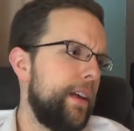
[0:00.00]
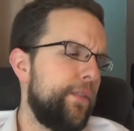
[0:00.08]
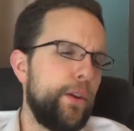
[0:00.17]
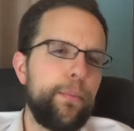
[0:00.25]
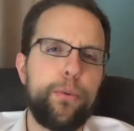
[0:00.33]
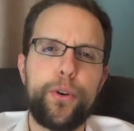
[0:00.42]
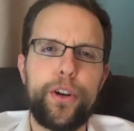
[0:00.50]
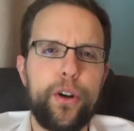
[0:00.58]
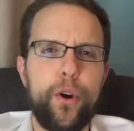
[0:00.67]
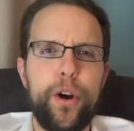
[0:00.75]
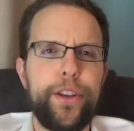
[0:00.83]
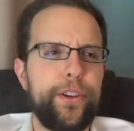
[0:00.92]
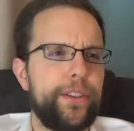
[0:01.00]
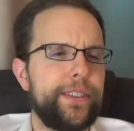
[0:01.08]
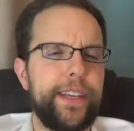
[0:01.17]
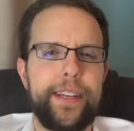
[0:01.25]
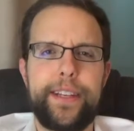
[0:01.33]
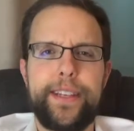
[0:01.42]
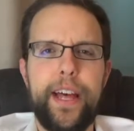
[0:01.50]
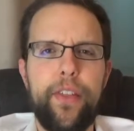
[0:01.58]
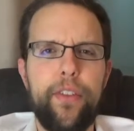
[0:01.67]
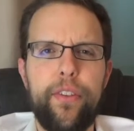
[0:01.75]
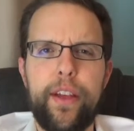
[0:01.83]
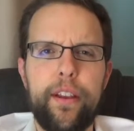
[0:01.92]
if you put it on you, it's like a
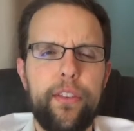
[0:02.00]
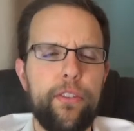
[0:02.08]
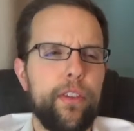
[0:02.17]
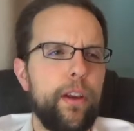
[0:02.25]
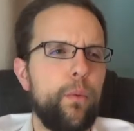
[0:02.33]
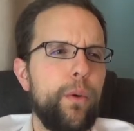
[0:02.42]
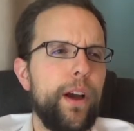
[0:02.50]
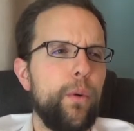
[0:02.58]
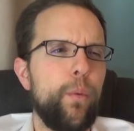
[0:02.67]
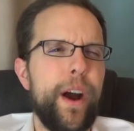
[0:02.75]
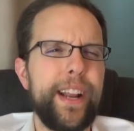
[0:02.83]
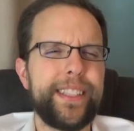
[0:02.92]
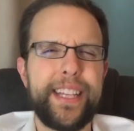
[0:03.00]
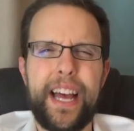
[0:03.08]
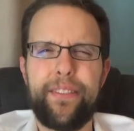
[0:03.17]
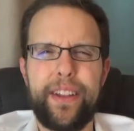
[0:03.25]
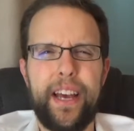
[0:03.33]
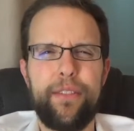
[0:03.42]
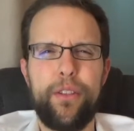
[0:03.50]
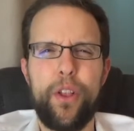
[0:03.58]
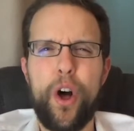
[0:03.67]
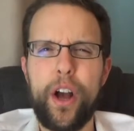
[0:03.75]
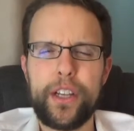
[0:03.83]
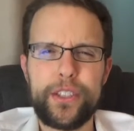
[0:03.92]
death sentence. Like, why does it have to have
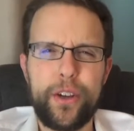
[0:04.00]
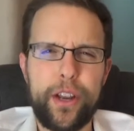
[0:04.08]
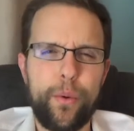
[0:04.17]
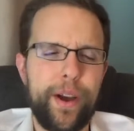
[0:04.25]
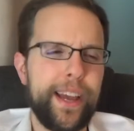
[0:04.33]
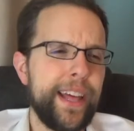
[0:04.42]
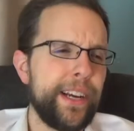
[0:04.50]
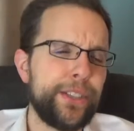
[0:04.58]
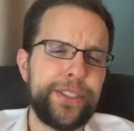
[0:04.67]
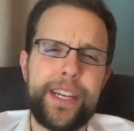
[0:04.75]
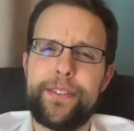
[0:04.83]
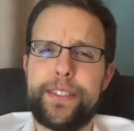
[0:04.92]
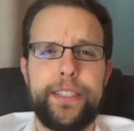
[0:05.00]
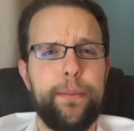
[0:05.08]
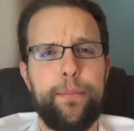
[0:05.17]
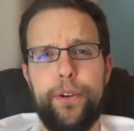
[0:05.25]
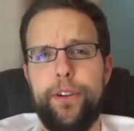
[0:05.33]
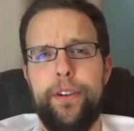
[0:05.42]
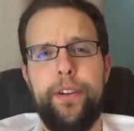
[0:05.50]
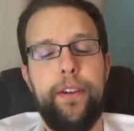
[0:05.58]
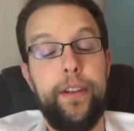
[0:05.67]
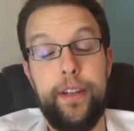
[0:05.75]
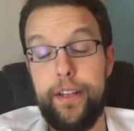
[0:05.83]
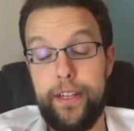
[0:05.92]
locks on it? Why can't it just have a zipper?
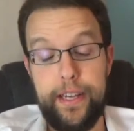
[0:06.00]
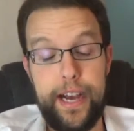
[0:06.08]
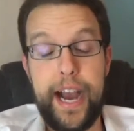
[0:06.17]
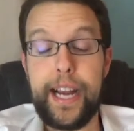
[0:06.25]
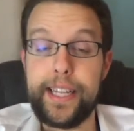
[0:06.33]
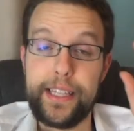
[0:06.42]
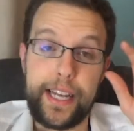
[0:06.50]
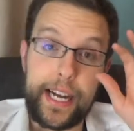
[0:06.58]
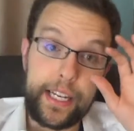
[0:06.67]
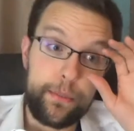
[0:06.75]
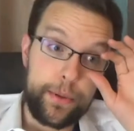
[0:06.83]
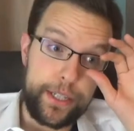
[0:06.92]
I didn't